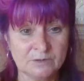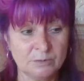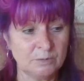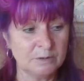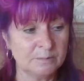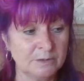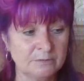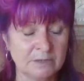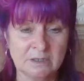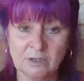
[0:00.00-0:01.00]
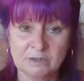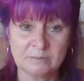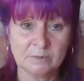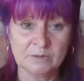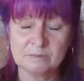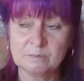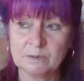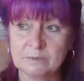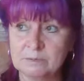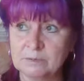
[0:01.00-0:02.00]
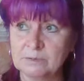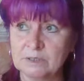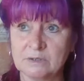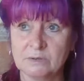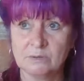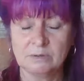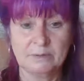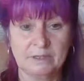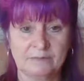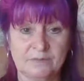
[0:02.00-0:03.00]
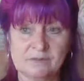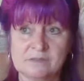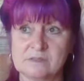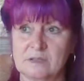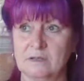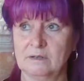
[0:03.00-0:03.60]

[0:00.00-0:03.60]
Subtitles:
Do I want to be around like-minded people that are all about this,